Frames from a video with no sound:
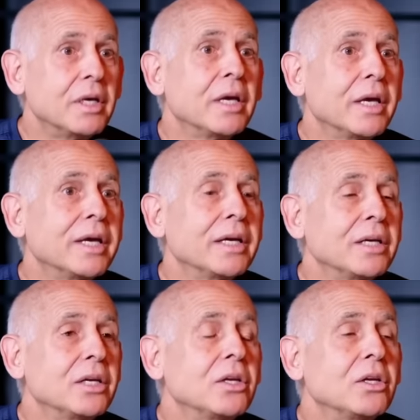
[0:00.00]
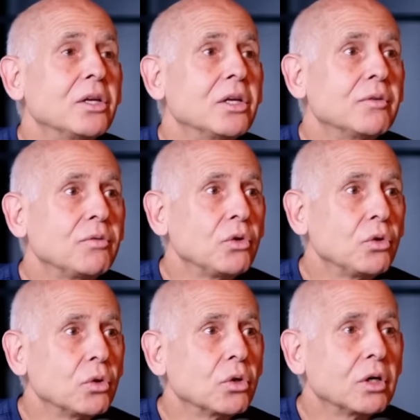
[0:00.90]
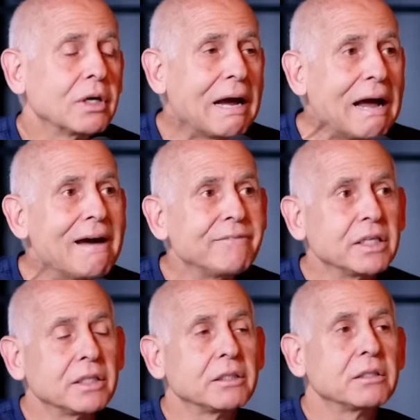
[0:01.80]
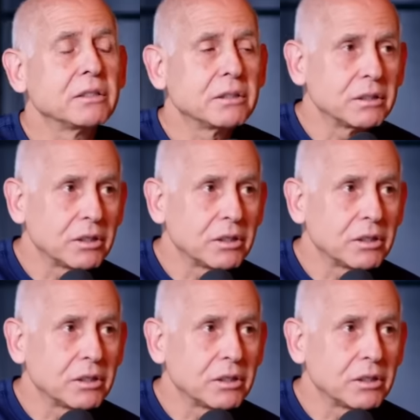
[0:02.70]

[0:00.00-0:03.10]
And if you're having